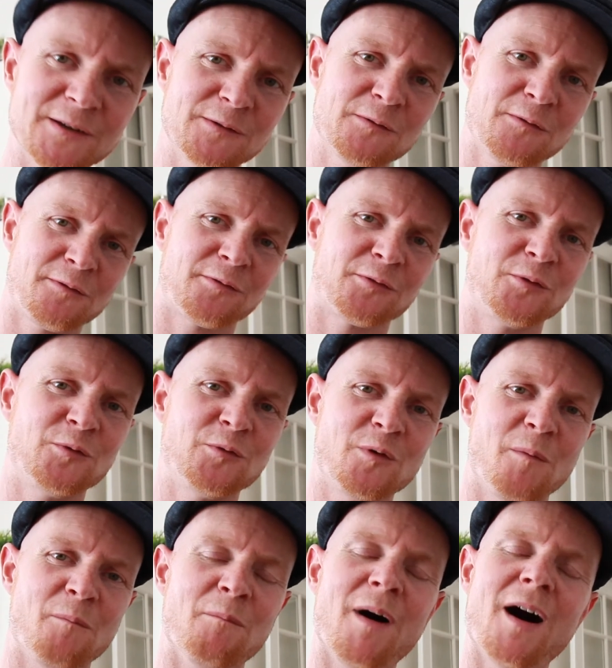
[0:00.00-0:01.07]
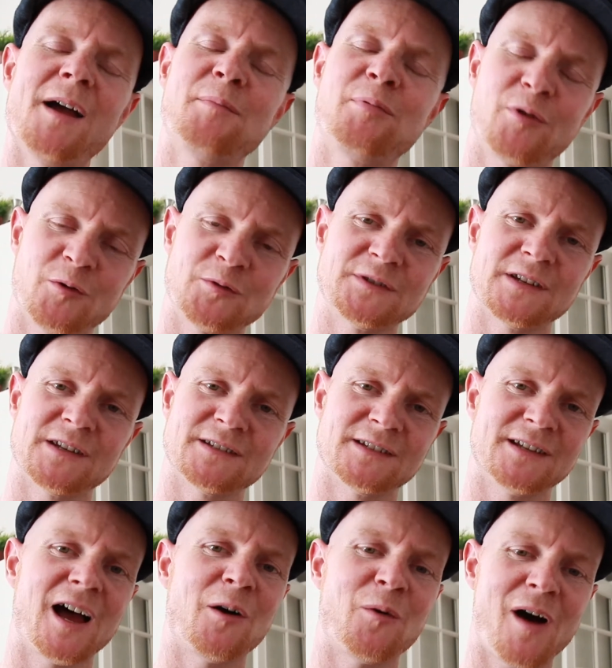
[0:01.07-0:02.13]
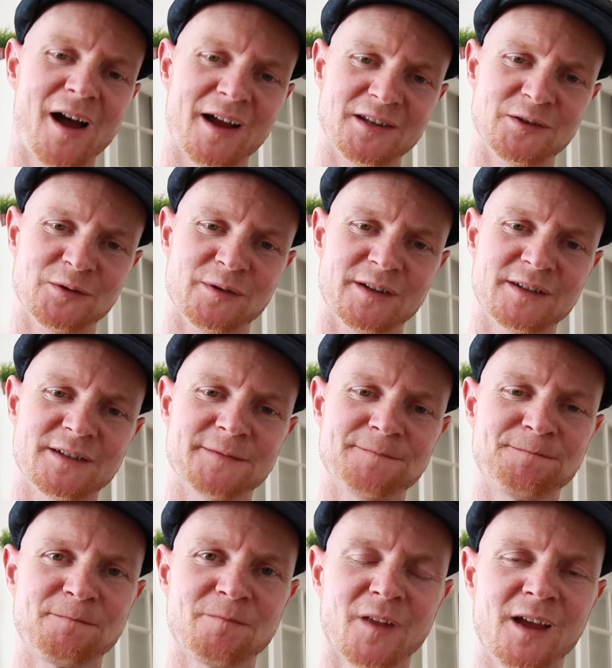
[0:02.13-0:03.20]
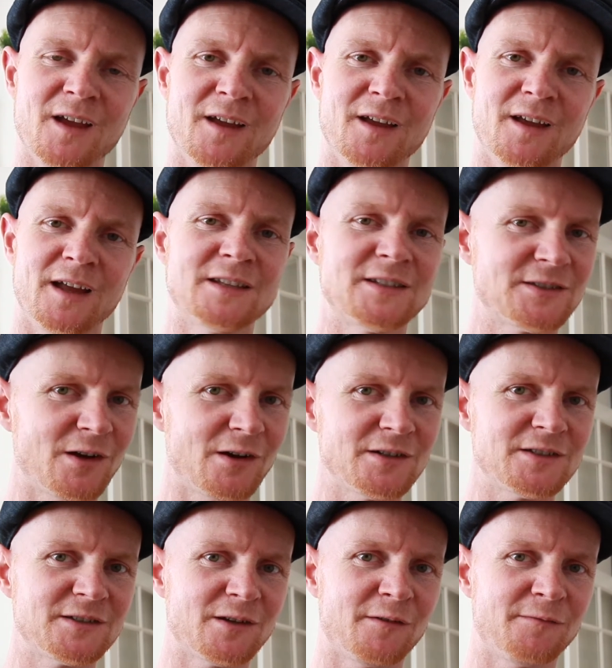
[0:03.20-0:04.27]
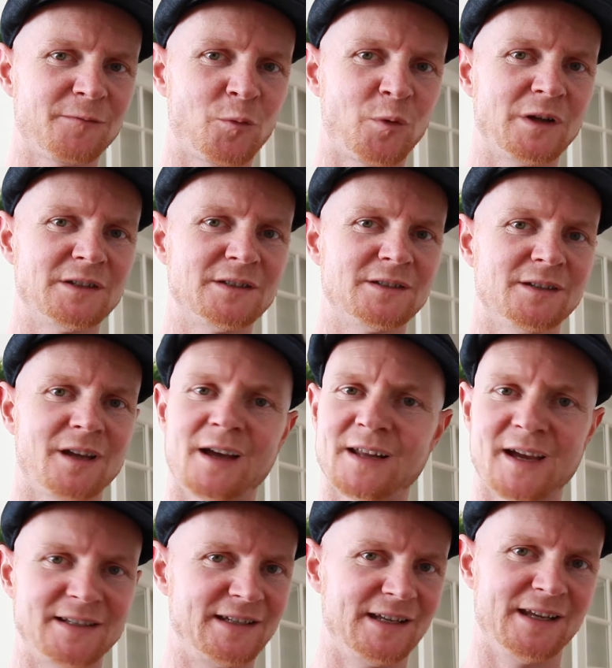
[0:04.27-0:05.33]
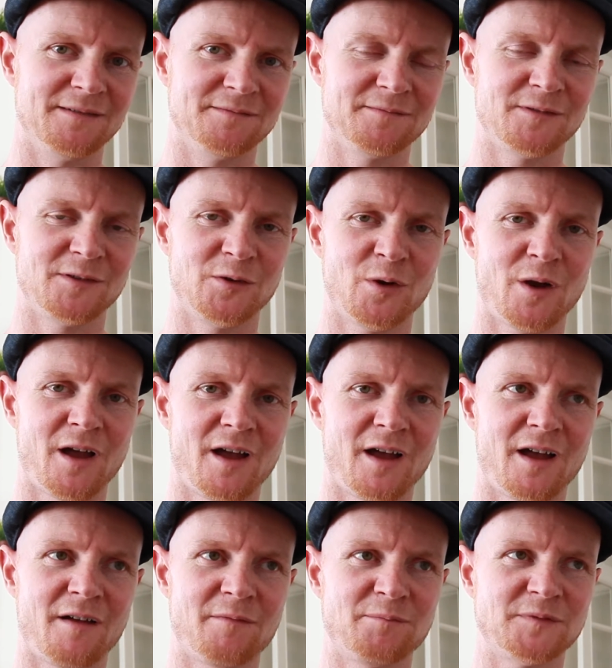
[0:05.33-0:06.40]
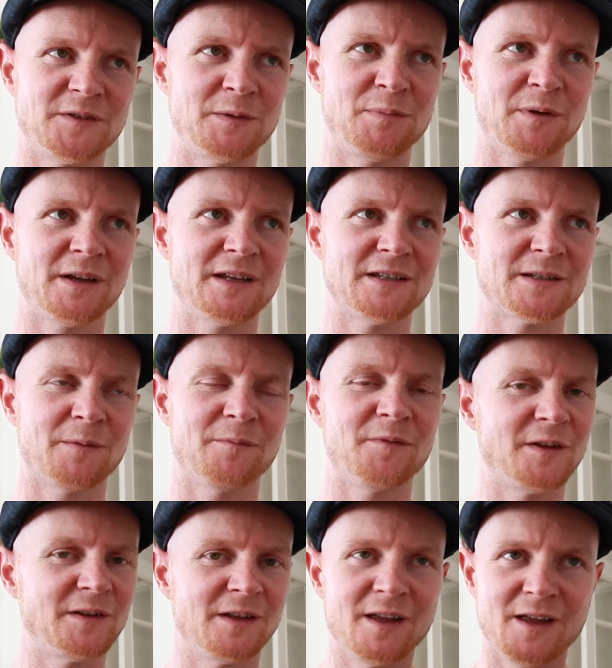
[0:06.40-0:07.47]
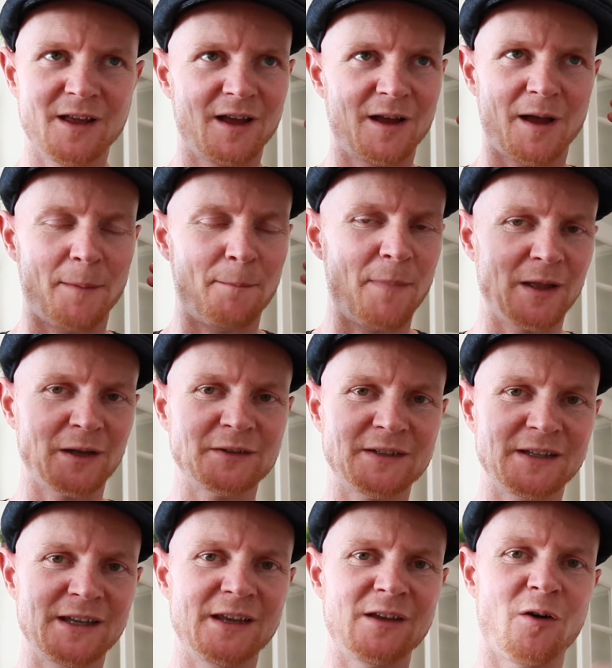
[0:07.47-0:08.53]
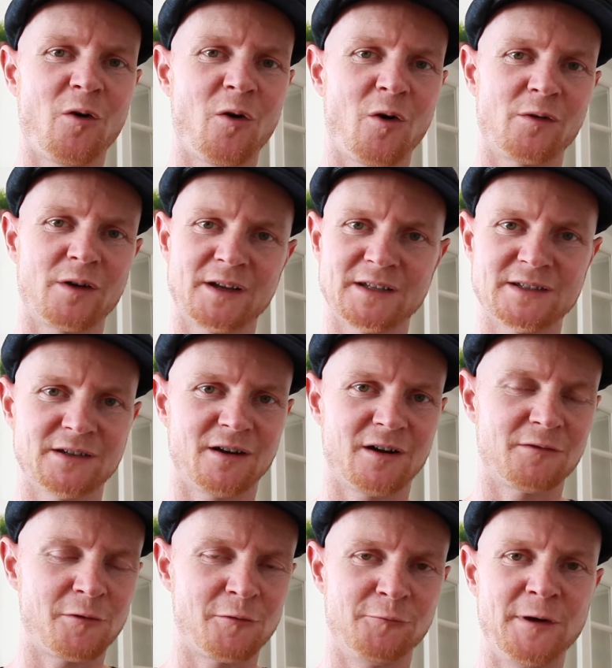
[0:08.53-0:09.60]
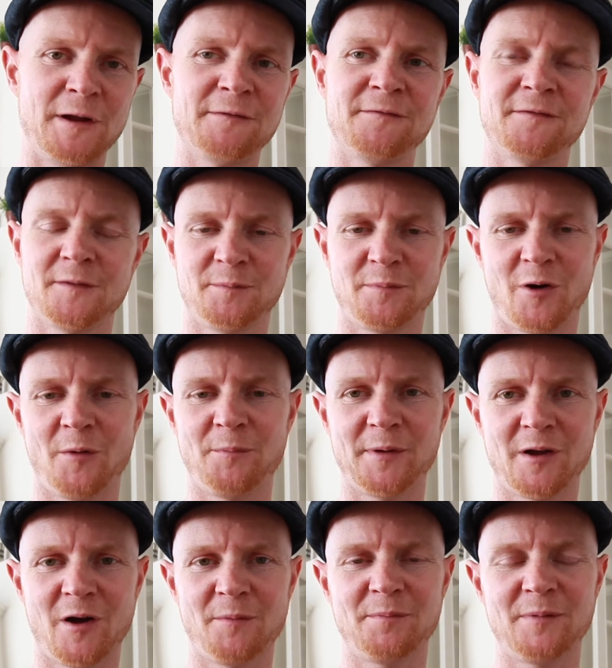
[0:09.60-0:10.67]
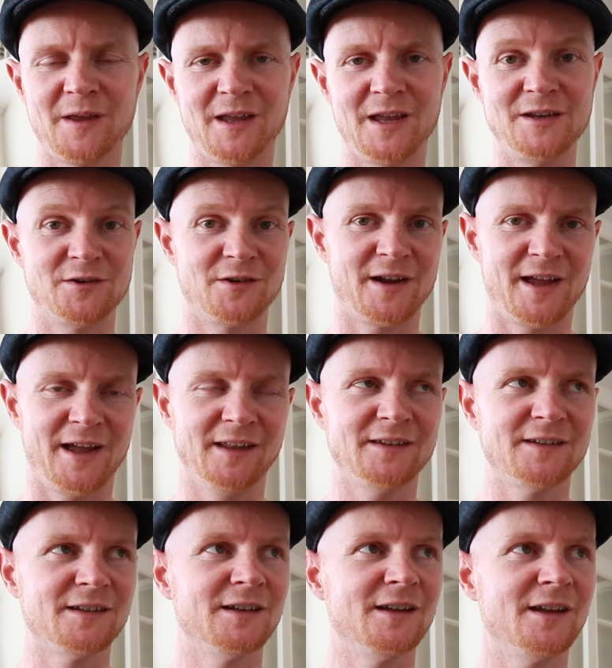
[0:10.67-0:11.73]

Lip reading: you through my process and how I do it. It starts off with an idea. You have typically something, a melody or a guitar riff popping up in your head.